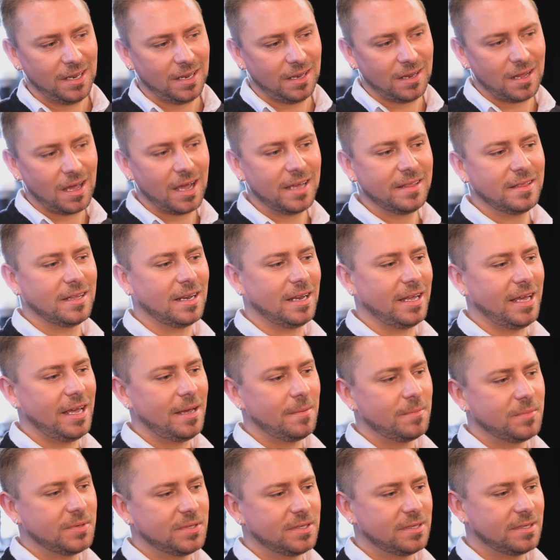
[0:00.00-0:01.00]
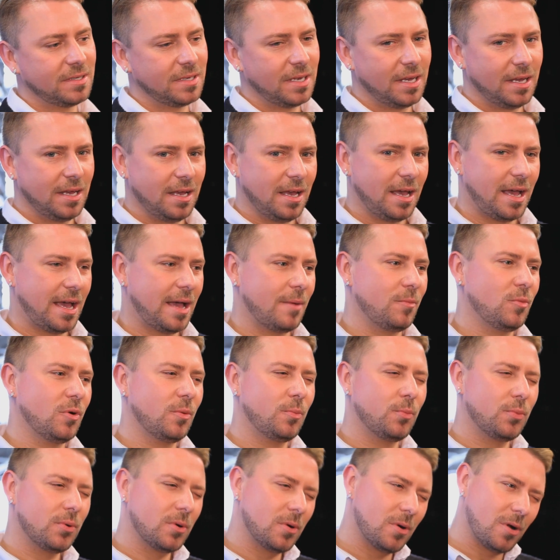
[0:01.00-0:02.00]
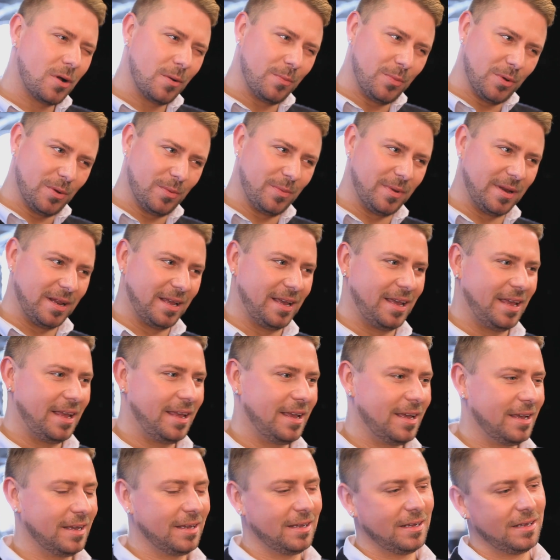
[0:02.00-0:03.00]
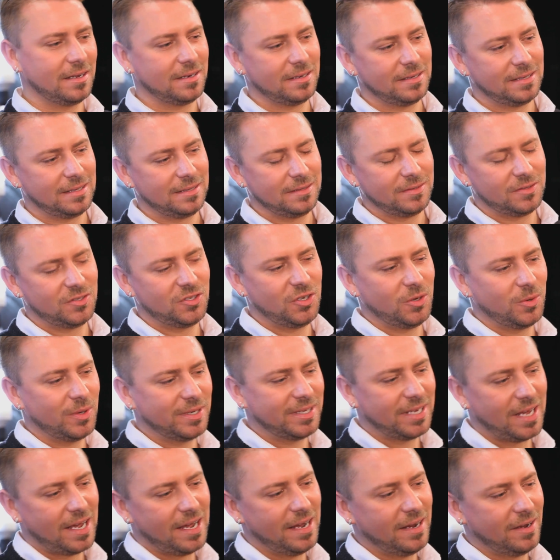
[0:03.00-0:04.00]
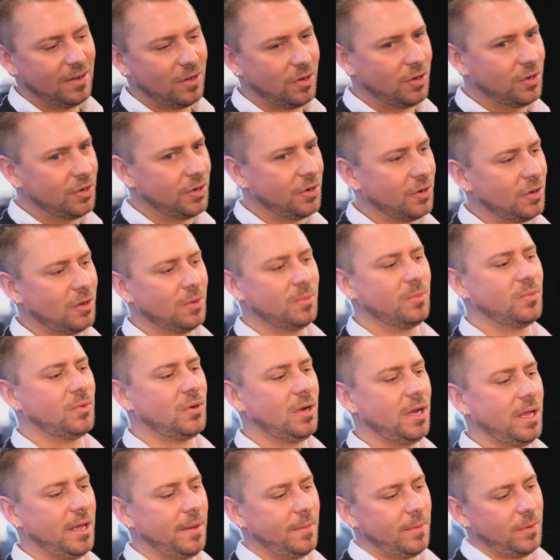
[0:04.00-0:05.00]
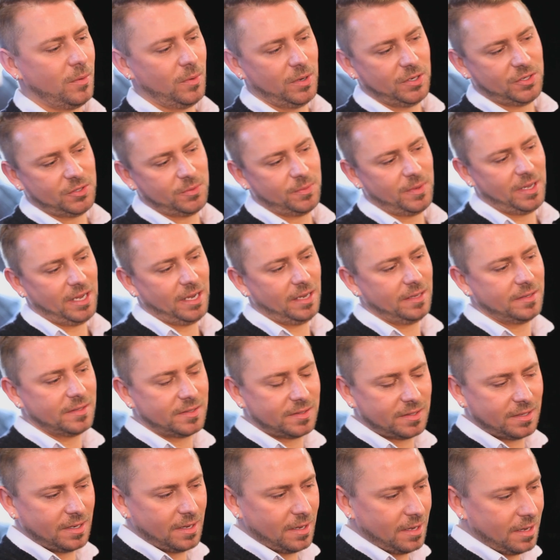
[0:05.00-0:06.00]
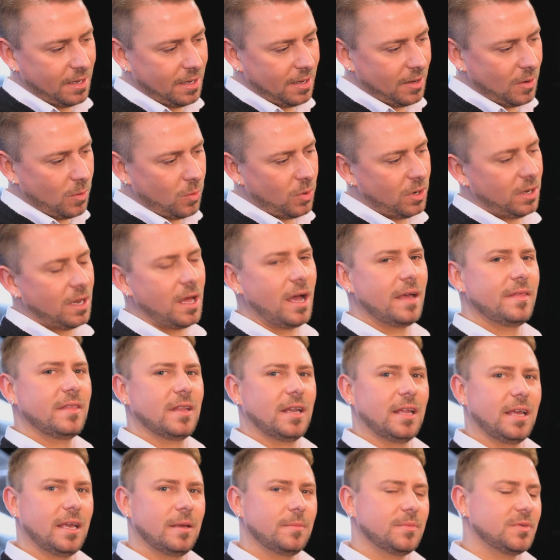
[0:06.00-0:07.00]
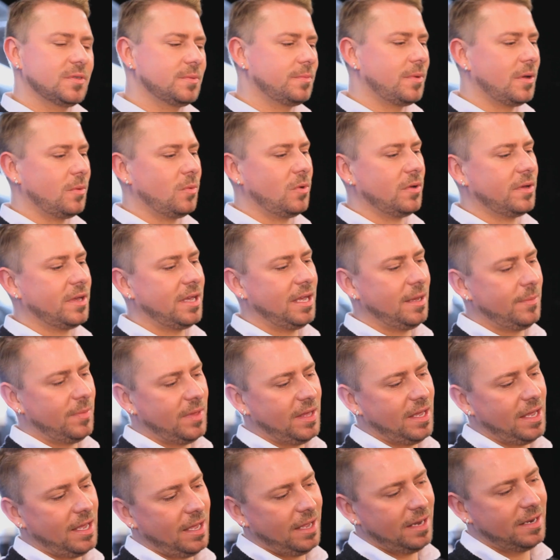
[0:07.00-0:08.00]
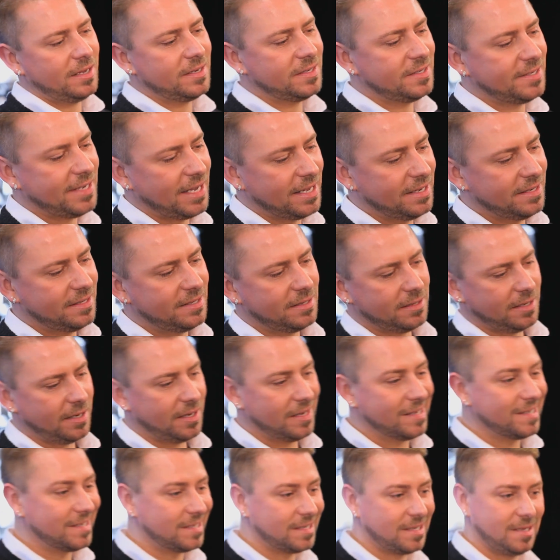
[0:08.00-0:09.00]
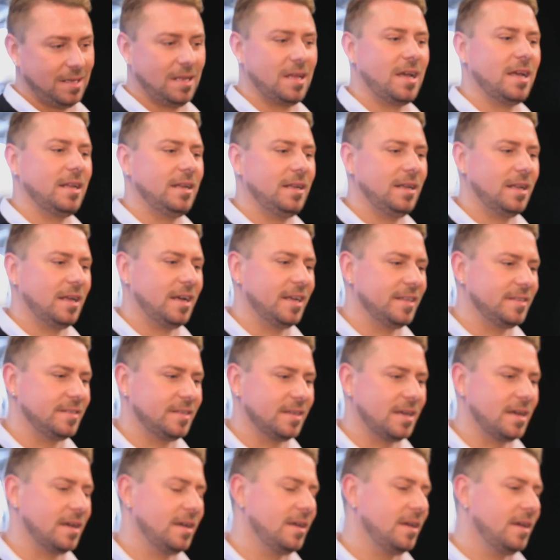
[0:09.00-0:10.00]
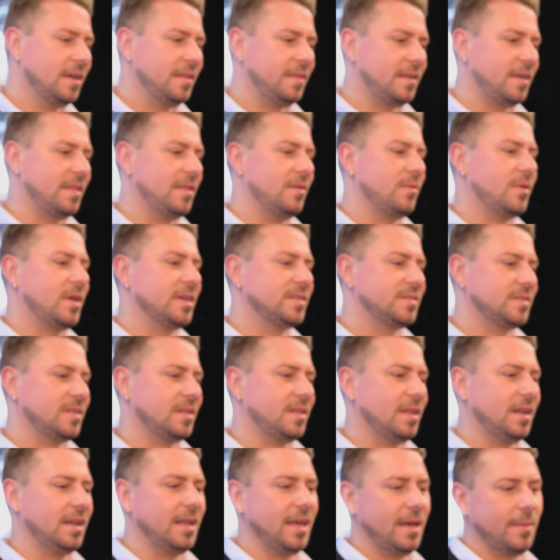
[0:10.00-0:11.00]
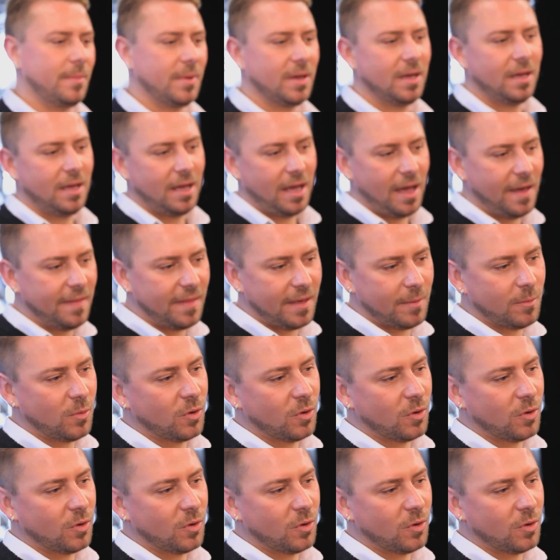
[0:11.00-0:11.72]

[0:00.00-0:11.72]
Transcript: line the lips, and we'll probably do a take on an ombre lip, which means we'll line the lips, but we'll keep the inner center slightly lighter than the rest of the lip, and then